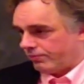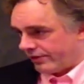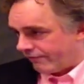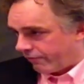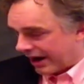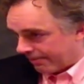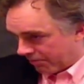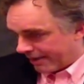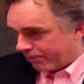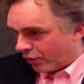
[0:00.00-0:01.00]
the,
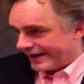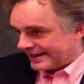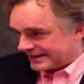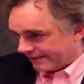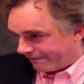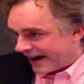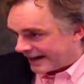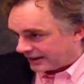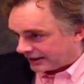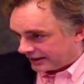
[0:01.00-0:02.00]
my point is the
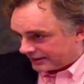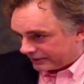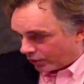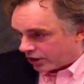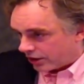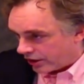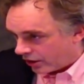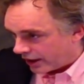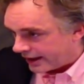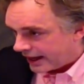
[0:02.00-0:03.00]
final word
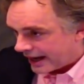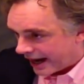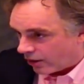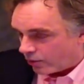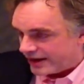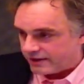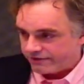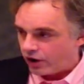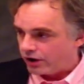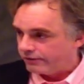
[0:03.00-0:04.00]
on how we
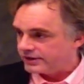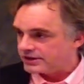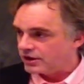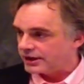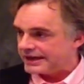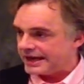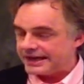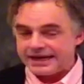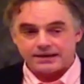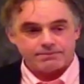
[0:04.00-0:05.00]
evolved is not yet
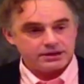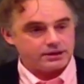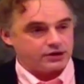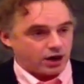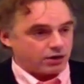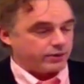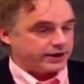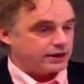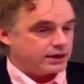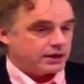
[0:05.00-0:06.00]
in, but
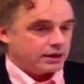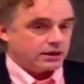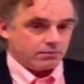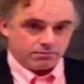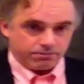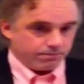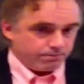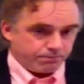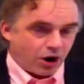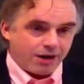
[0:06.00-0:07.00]
Darwin
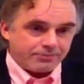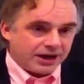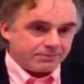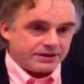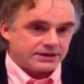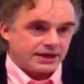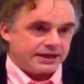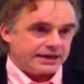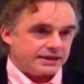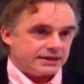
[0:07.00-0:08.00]
popped up this
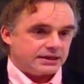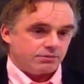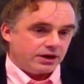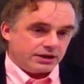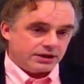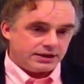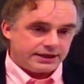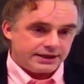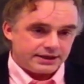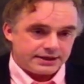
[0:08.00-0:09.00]
idea that, well, you didn't
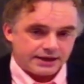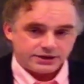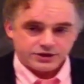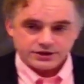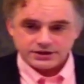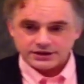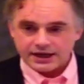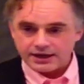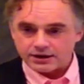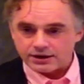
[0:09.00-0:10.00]
need an intelligent
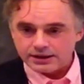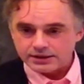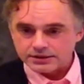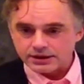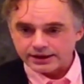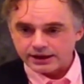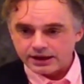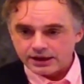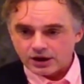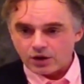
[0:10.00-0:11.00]
designer. It's like,
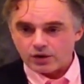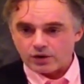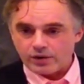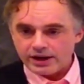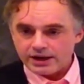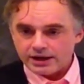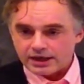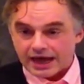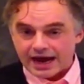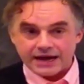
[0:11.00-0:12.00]
uh-oh,
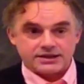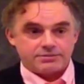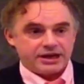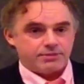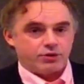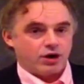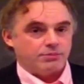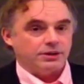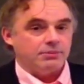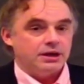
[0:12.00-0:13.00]
that's a big
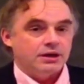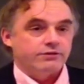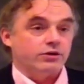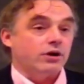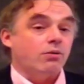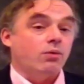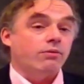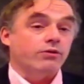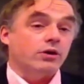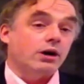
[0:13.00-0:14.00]
problem for a,
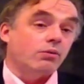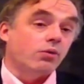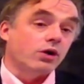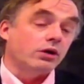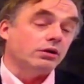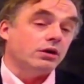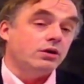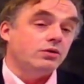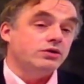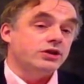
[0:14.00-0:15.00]
for a world
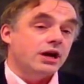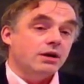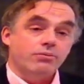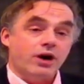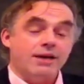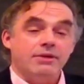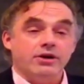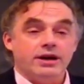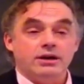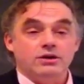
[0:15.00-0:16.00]
whose
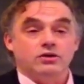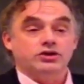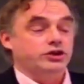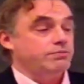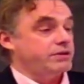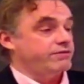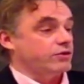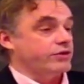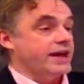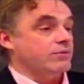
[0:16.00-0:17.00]
primary notion
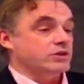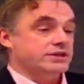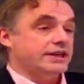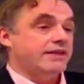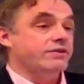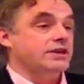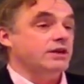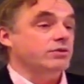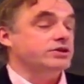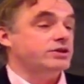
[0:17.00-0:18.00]
before then was that
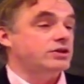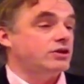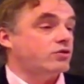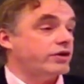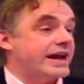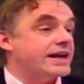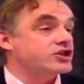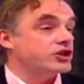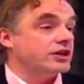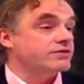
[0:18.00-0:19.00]
everything was the
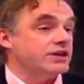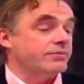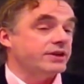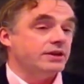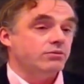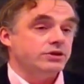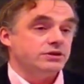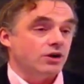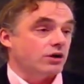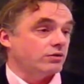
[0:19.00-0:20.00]
creation of something that
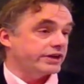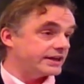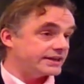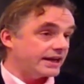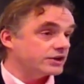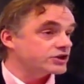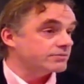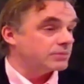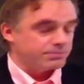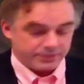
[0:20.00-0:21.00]
was not only
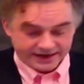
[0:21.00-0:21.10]
intelligent but